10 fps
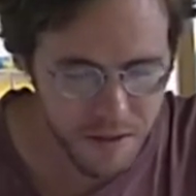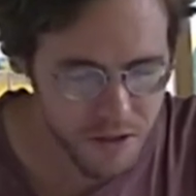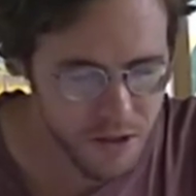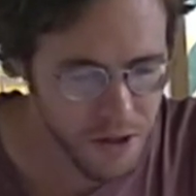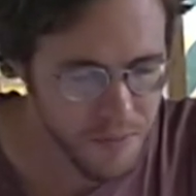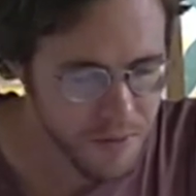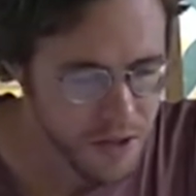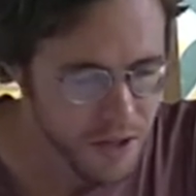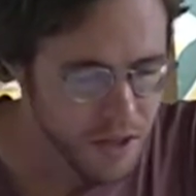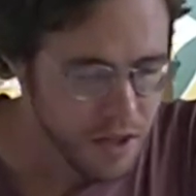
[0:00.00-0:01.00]
So
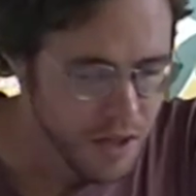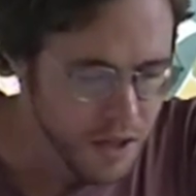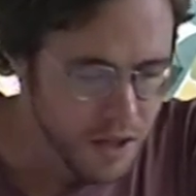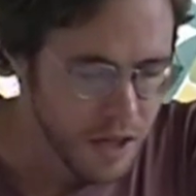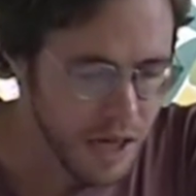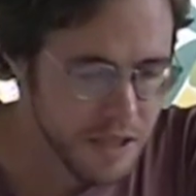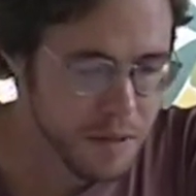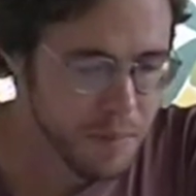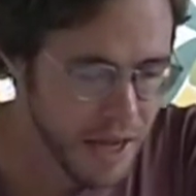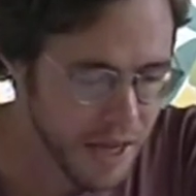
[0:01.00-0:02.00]
onto
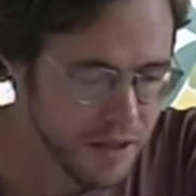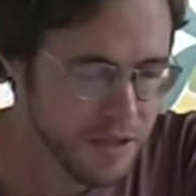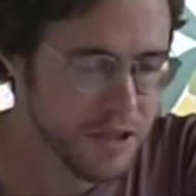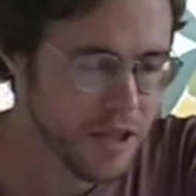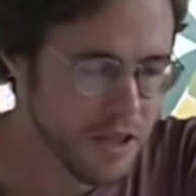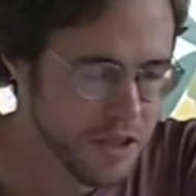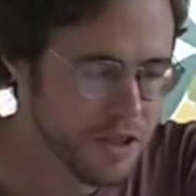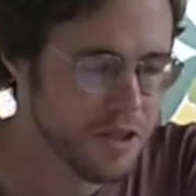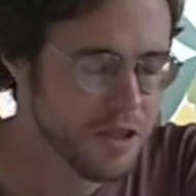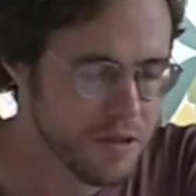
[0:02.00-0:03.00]
panels, charge
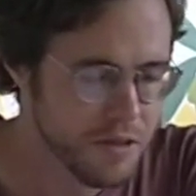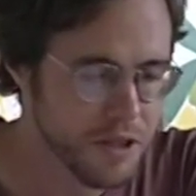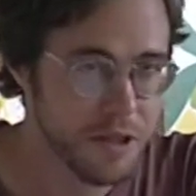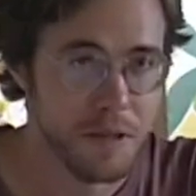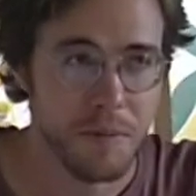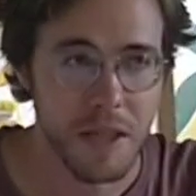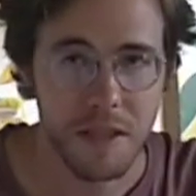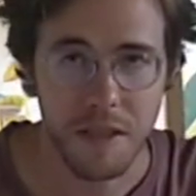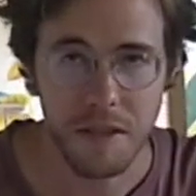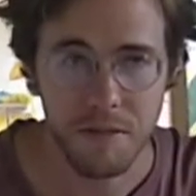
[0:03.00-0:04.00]
controllers, inverters, the
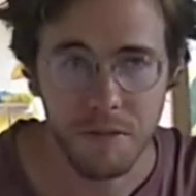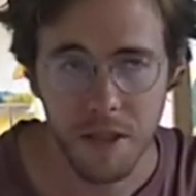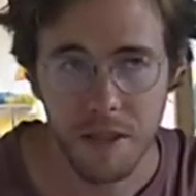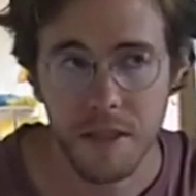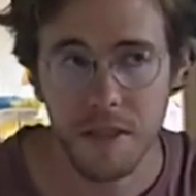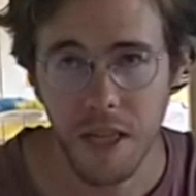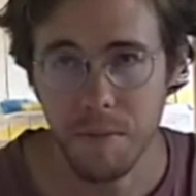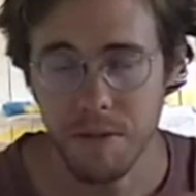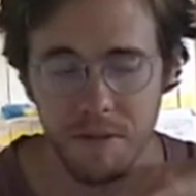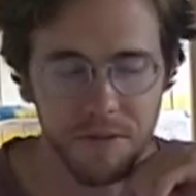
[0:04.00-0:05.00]
basics of what
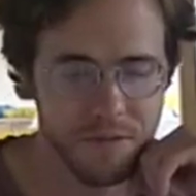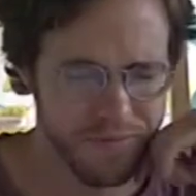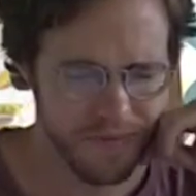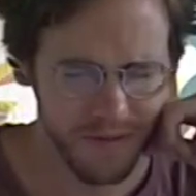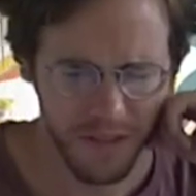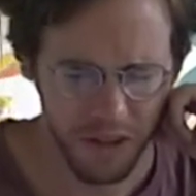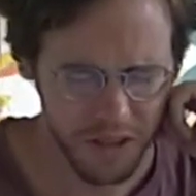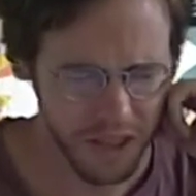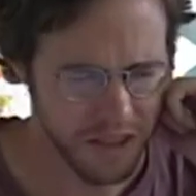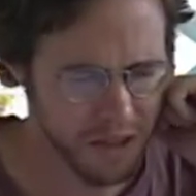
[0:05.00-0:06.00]
types of those
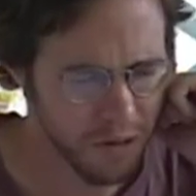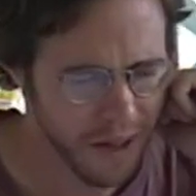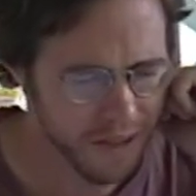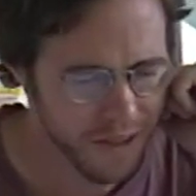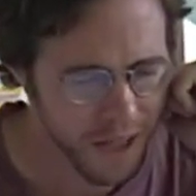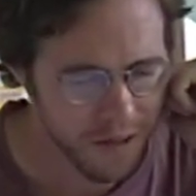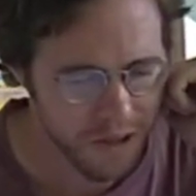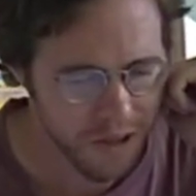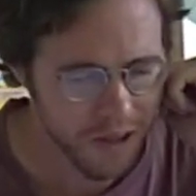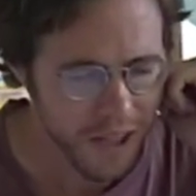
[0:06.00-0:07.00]
things you want, right?
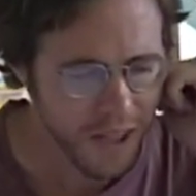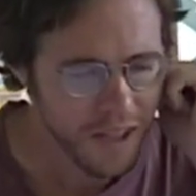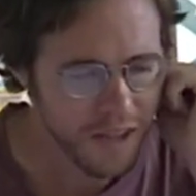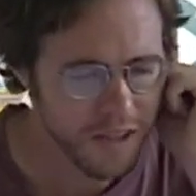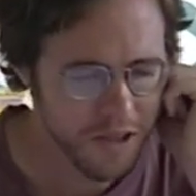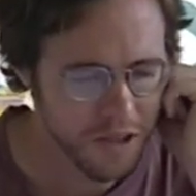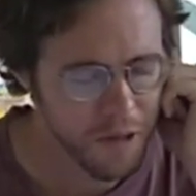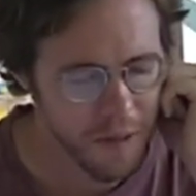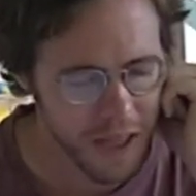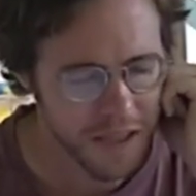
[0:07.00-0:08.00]
So there's
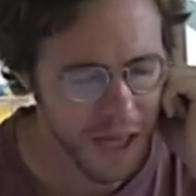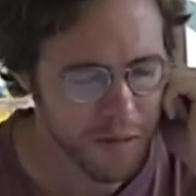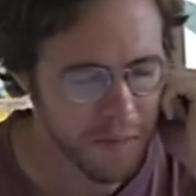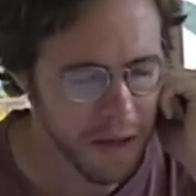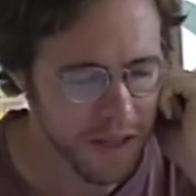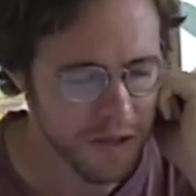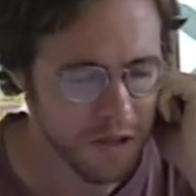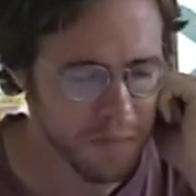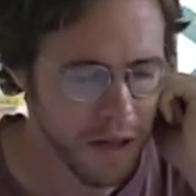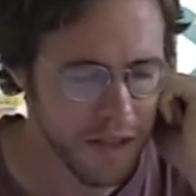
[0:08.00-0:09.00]
2 main types of panels.
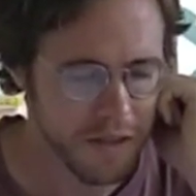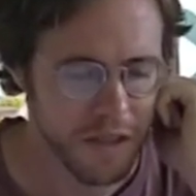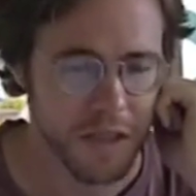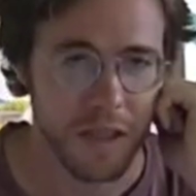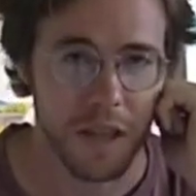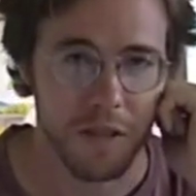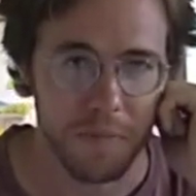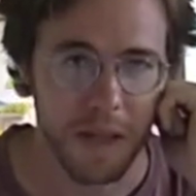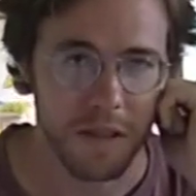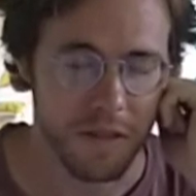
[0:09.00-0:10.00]
There's polycrystalline and there's
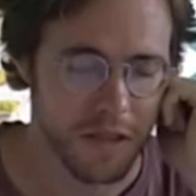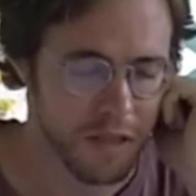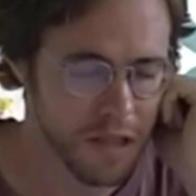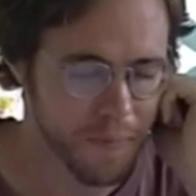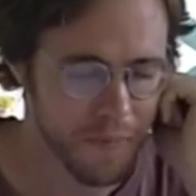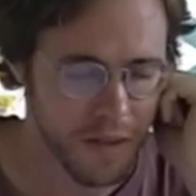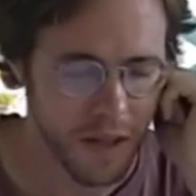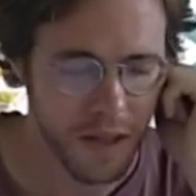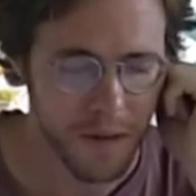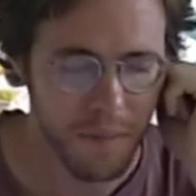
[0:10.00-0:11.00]
monocrystalline.
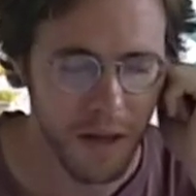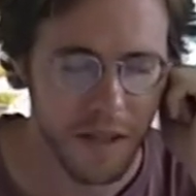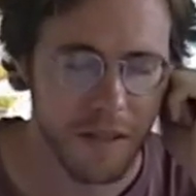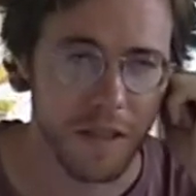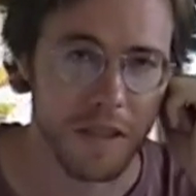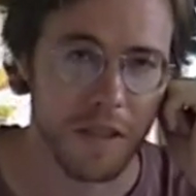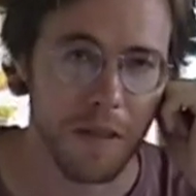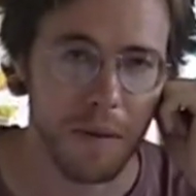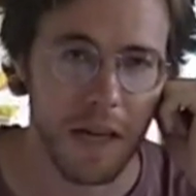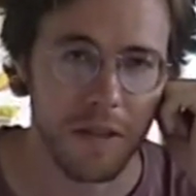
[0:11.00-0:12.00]

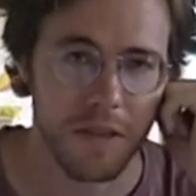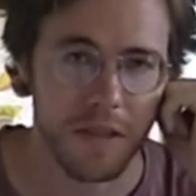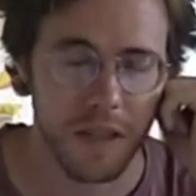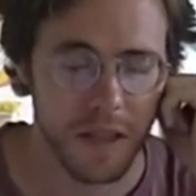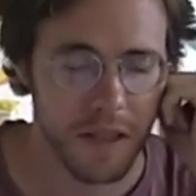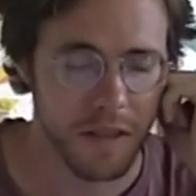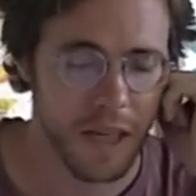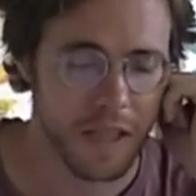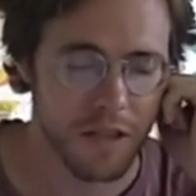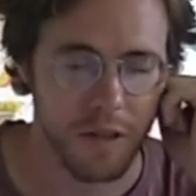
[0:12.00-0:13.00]
Polycrystalline panels are going to
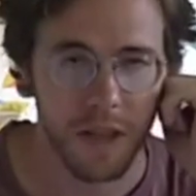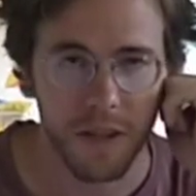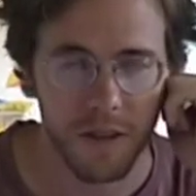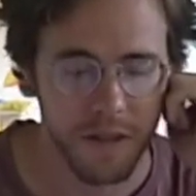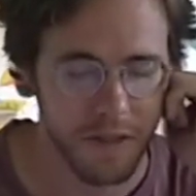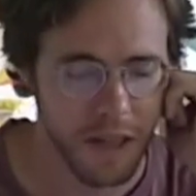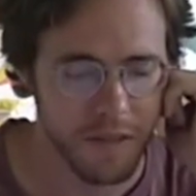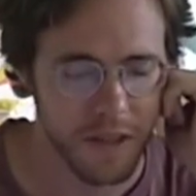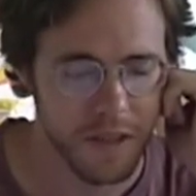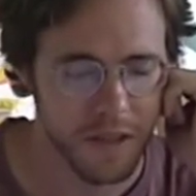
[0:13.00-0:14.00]
last 20 to 35
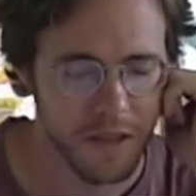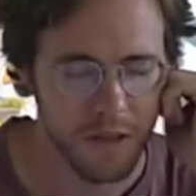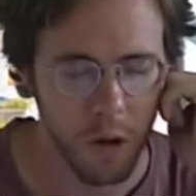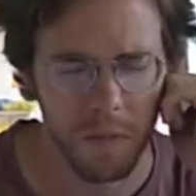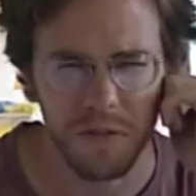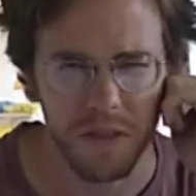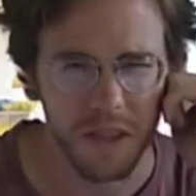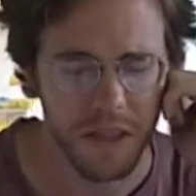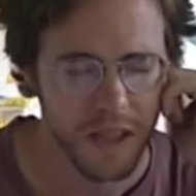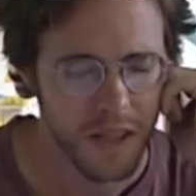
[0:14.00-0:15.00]
years,
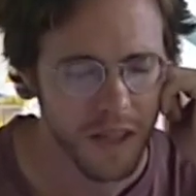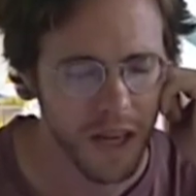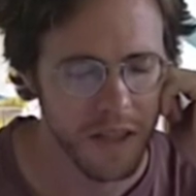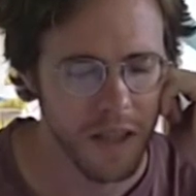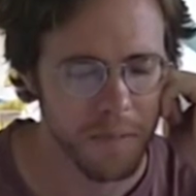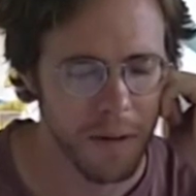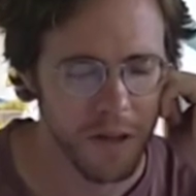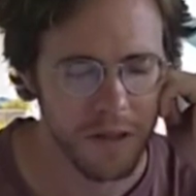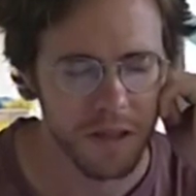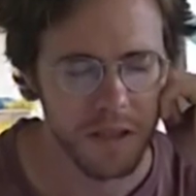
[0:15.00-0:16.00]
hopefully, and then the
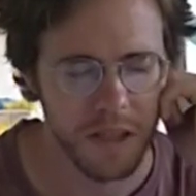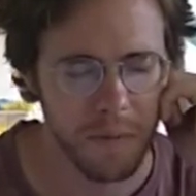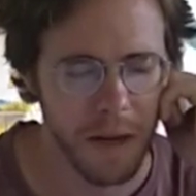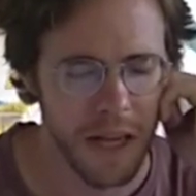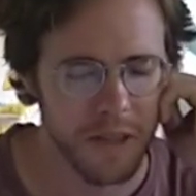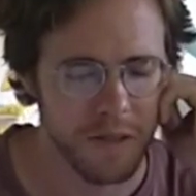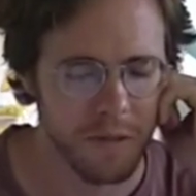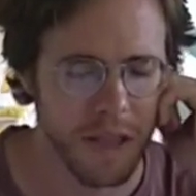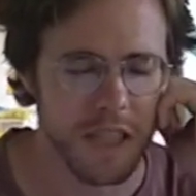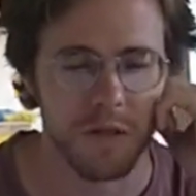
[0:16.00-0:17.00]
monocrystalline panels
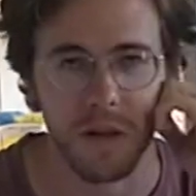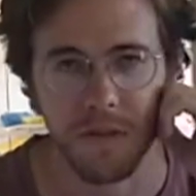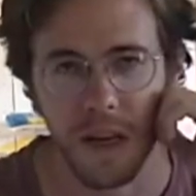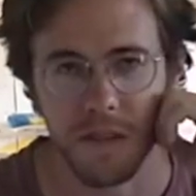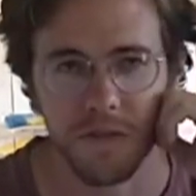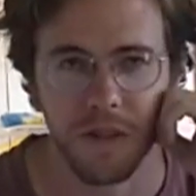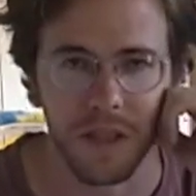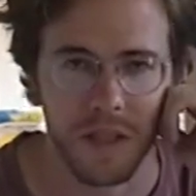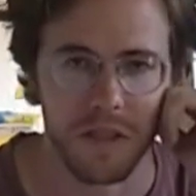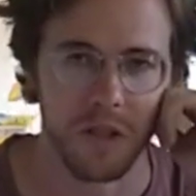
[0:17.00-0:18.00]
will last 25 to
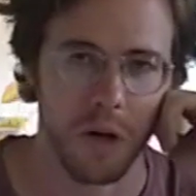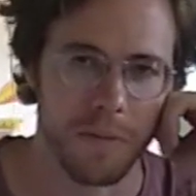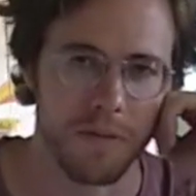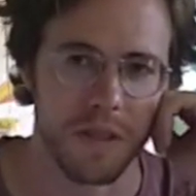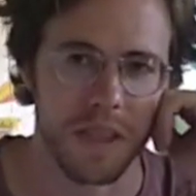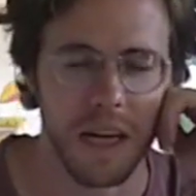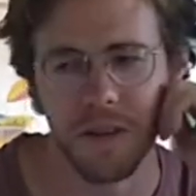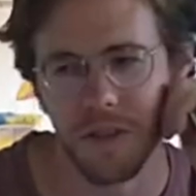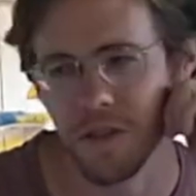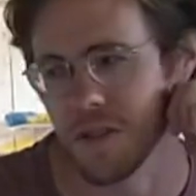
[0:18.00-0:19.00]
40 years, hopefully.
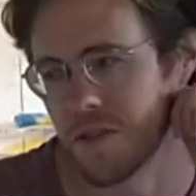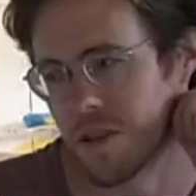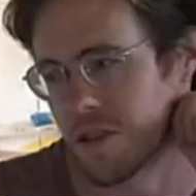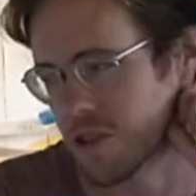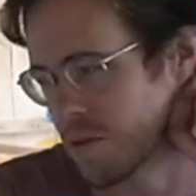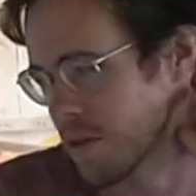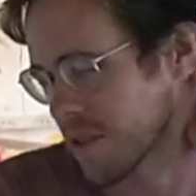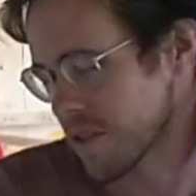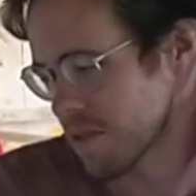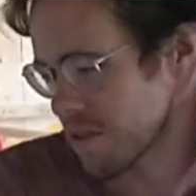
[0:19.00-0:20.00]
Now, those are
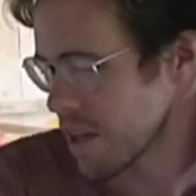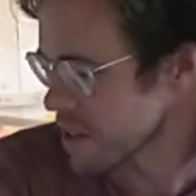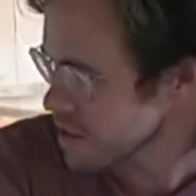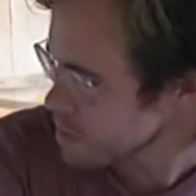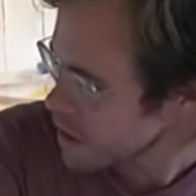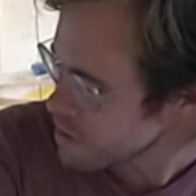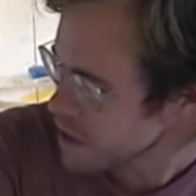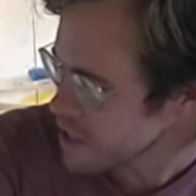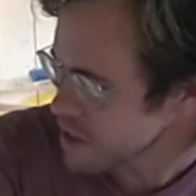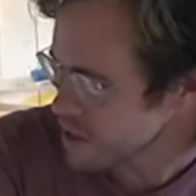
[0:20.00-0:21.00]
assuming the ratings of the
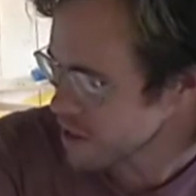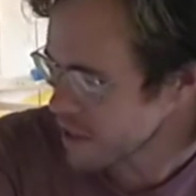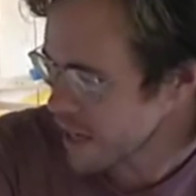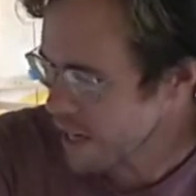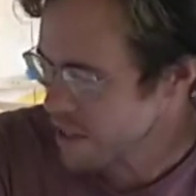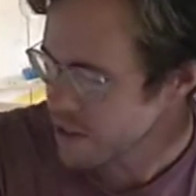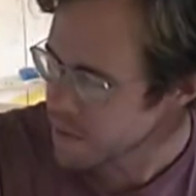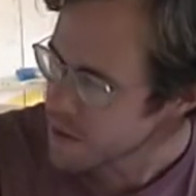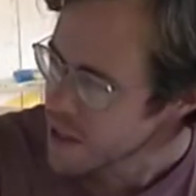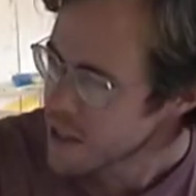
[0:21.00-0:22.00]
manufacturer are
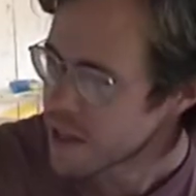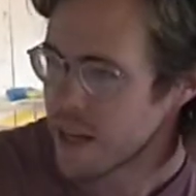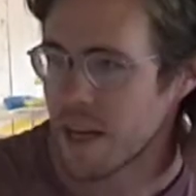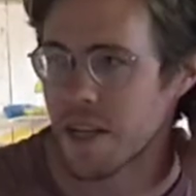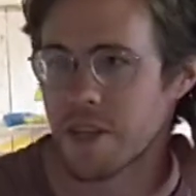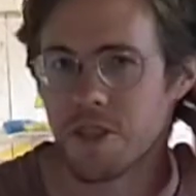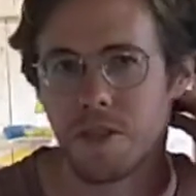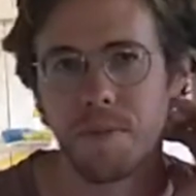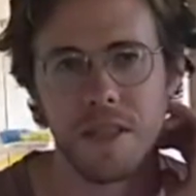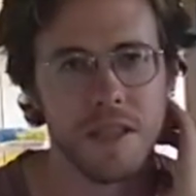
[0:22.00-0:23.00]
accurate, and also
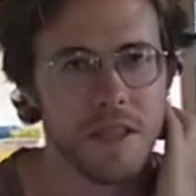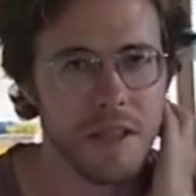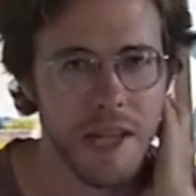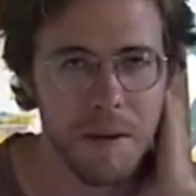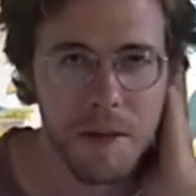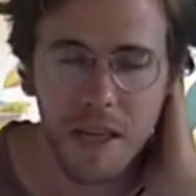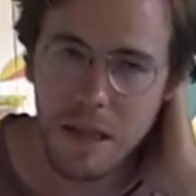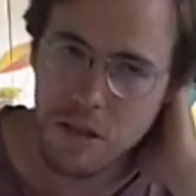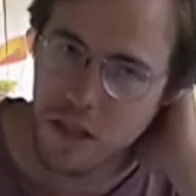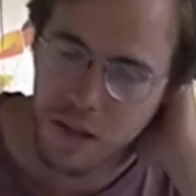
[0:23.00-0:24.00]
depends on your climate and
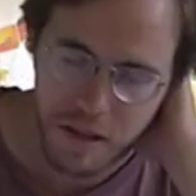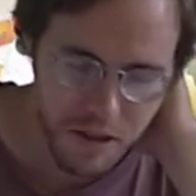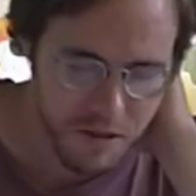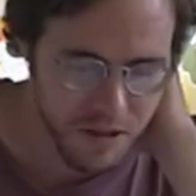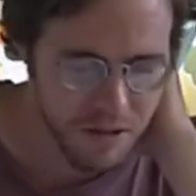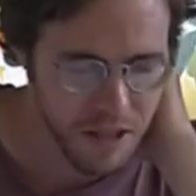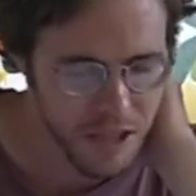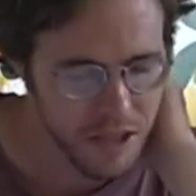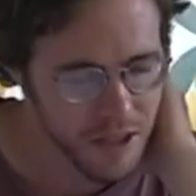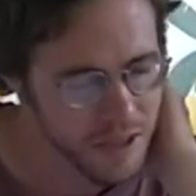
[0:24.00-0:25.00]
how strong the UV
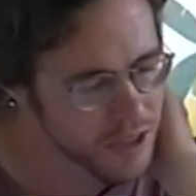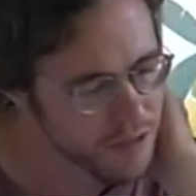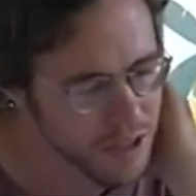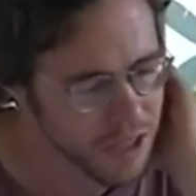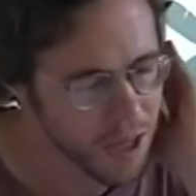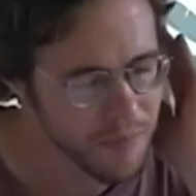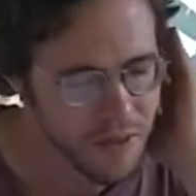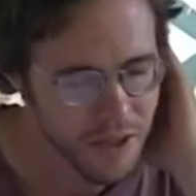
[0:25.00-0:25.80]
rays are and stuff like that.